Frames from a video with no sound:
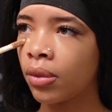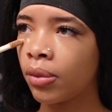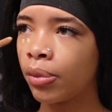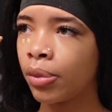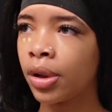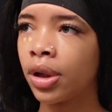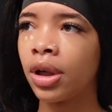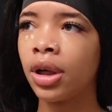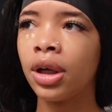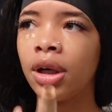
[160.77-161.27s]

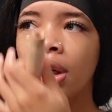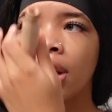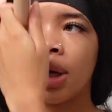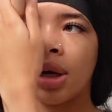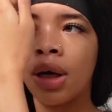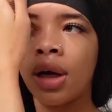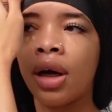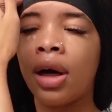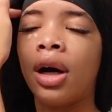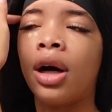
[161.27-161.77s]
Put it
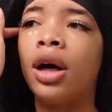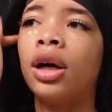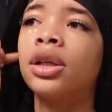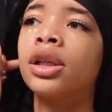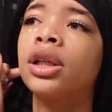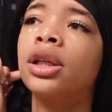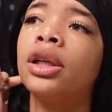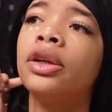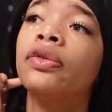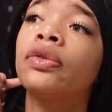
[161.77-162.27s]

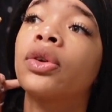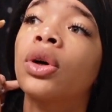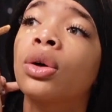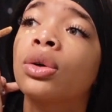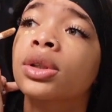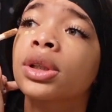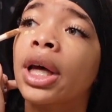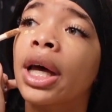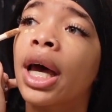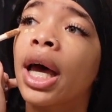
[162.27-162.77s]
underneath
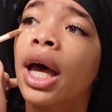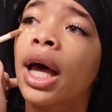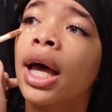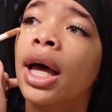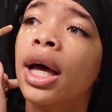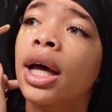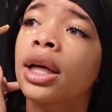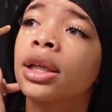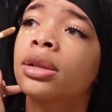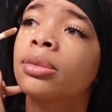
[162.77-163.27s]
those
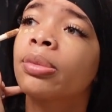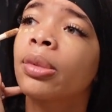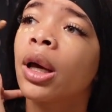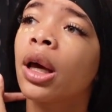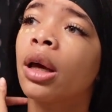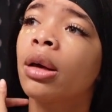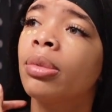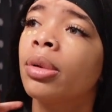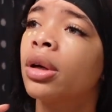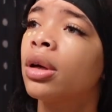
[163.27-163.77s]
eyes,
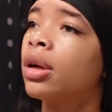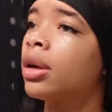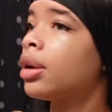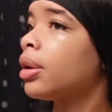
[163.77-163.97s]
baby.